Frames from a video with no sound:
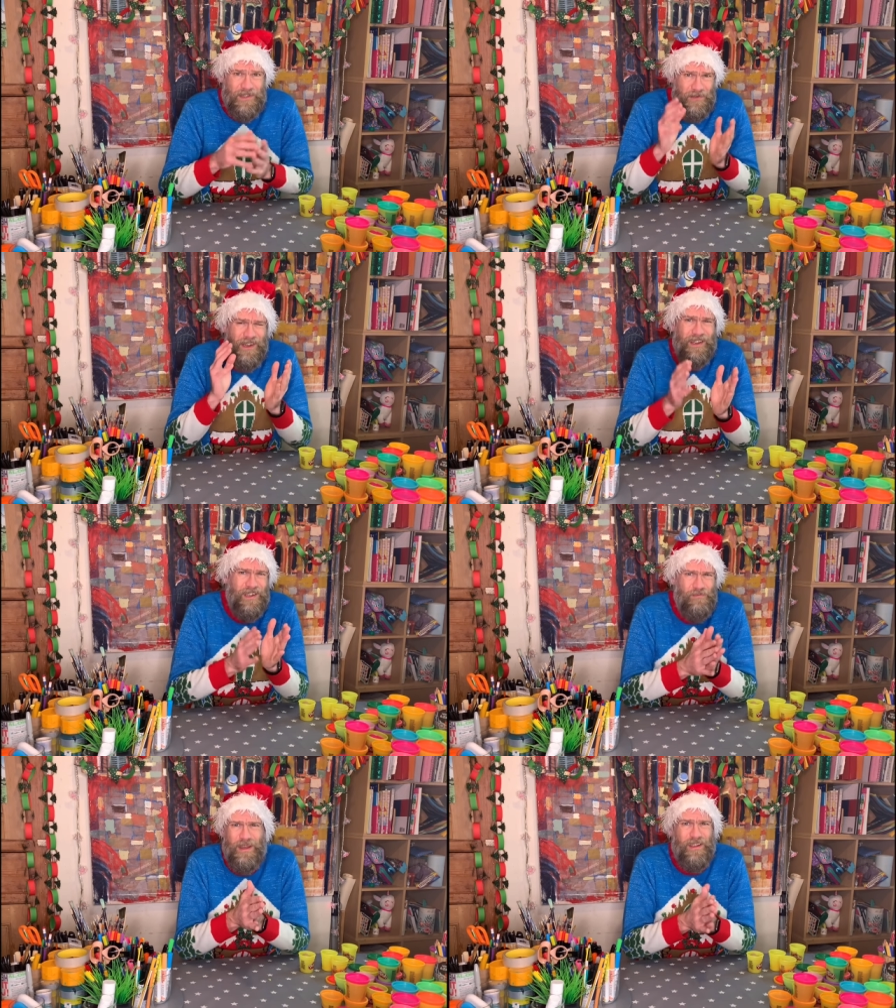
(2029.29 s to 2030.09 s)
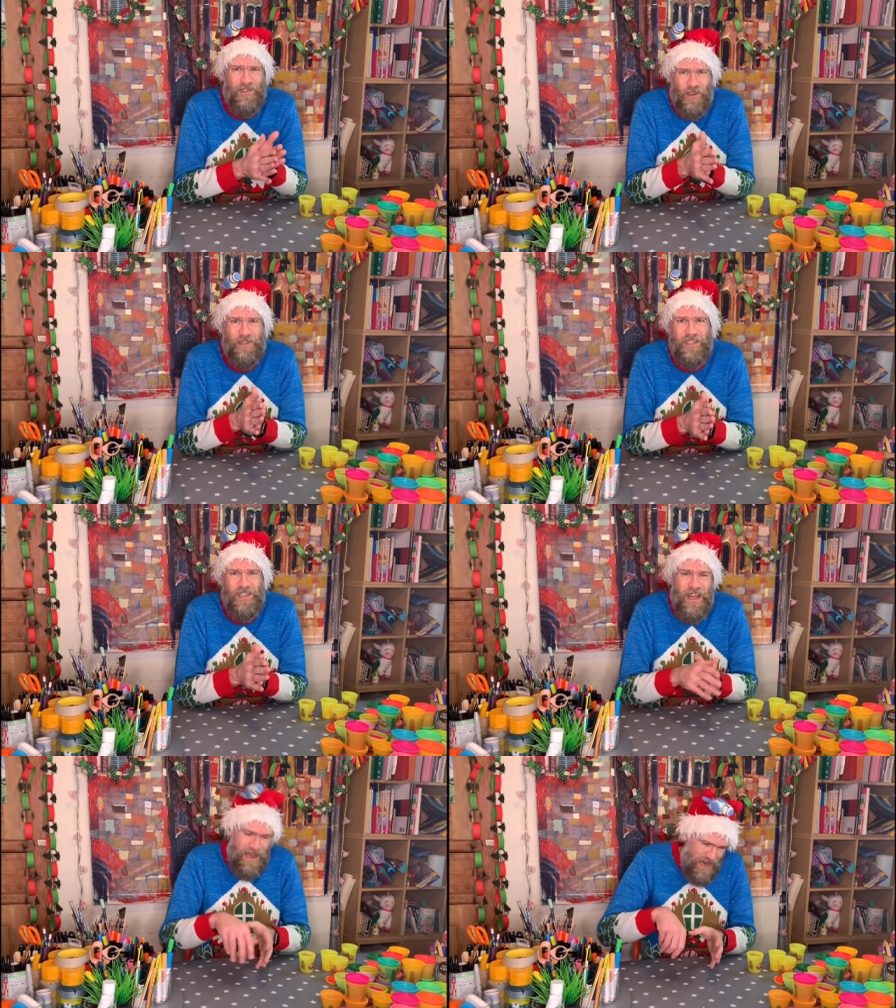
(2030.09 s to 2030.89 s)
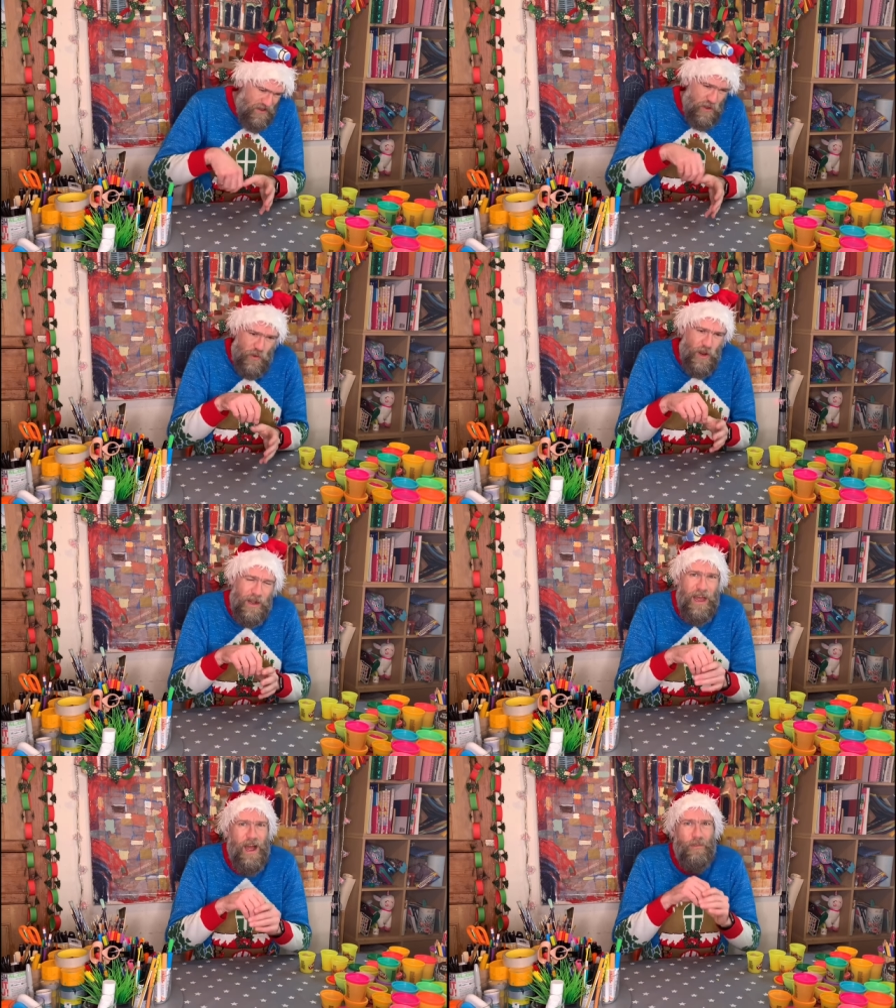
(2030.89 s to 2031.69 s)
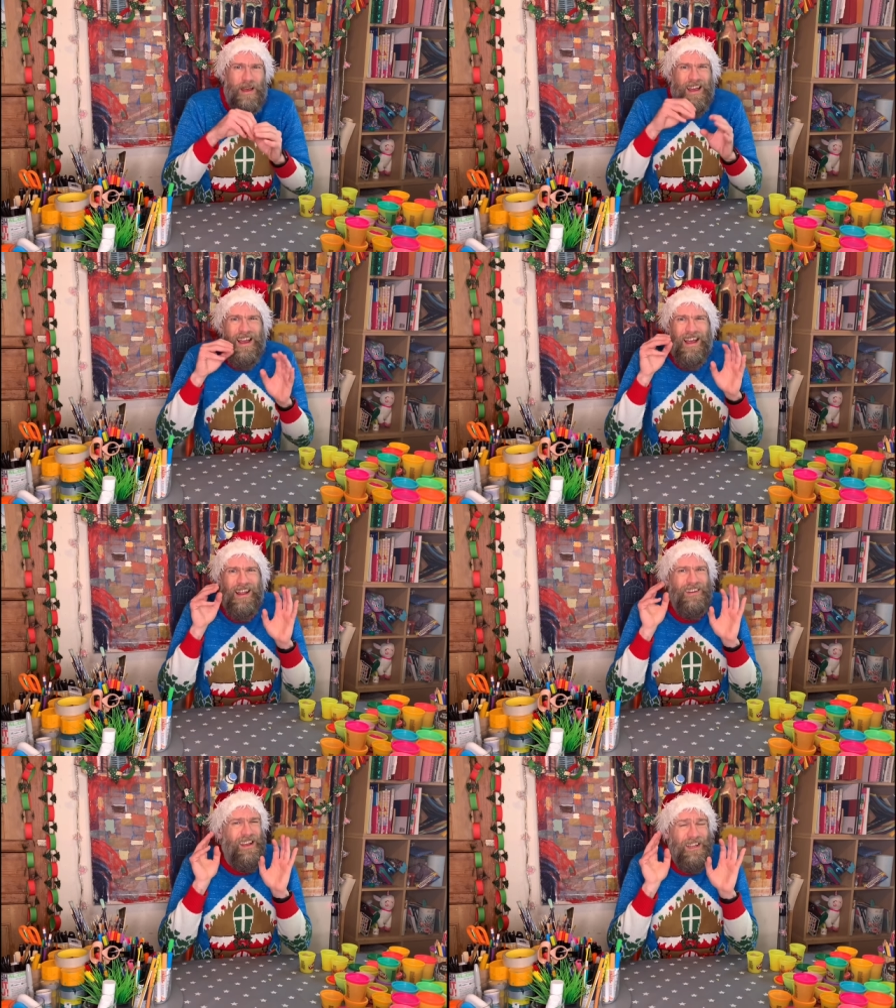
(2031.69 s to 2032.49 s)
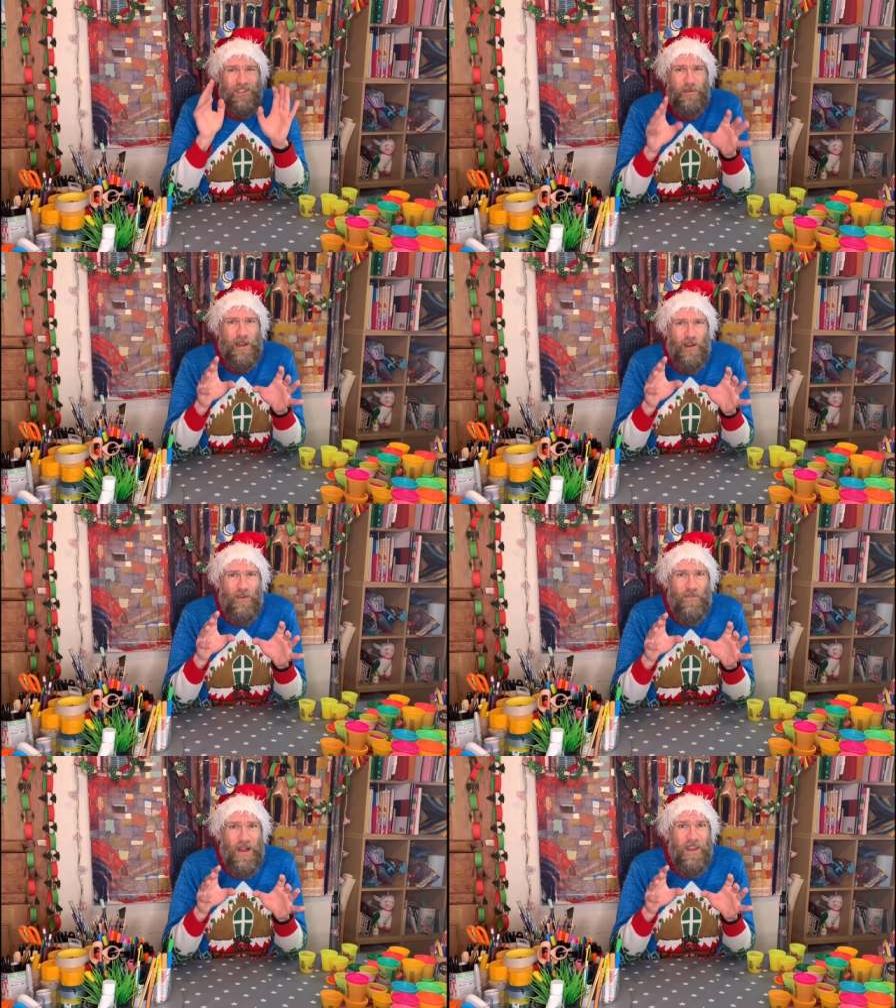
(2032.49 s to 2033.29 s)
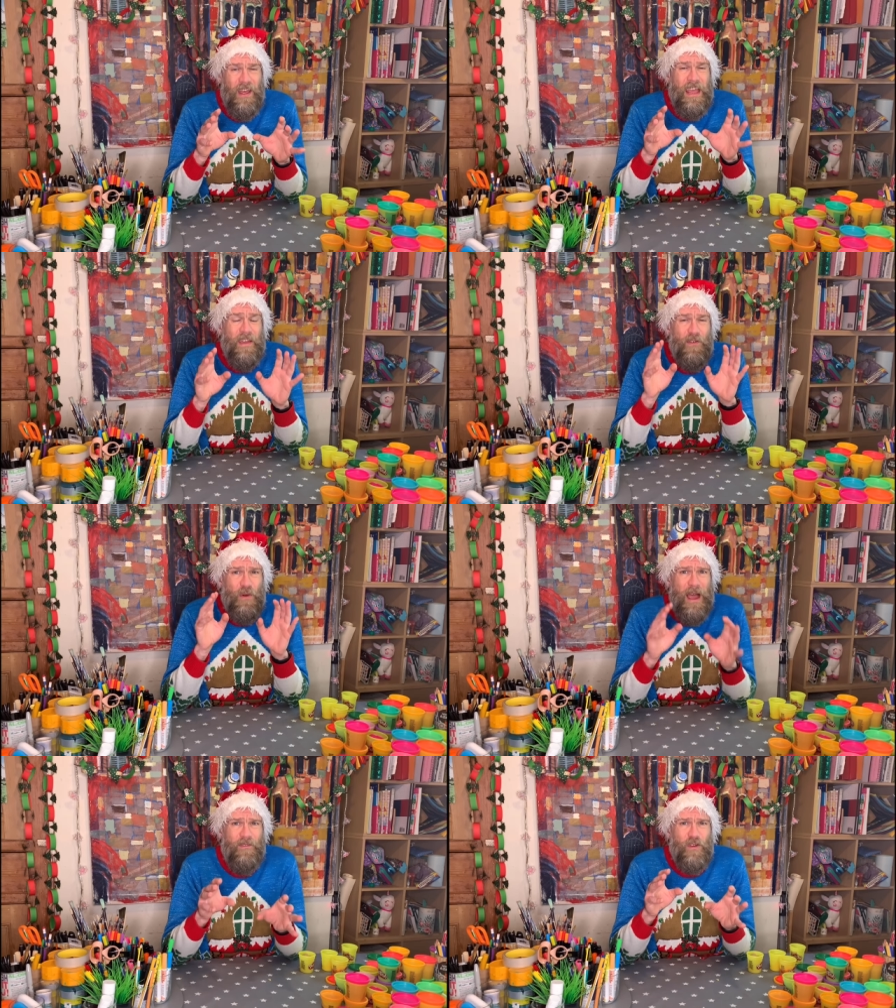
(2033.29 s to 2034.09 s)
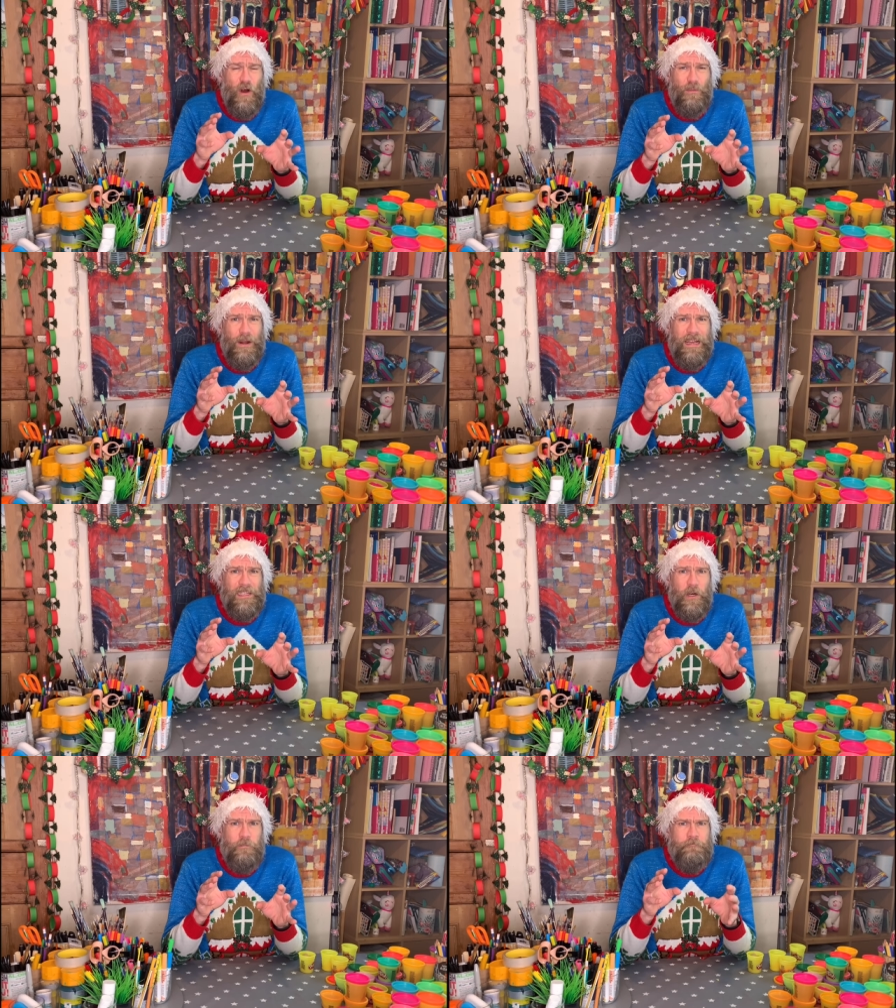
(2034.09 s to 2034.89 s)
So it's like you make a sausage and then you curl it up and it's gonna be a lot of fun. If you haven't got Play-Doh,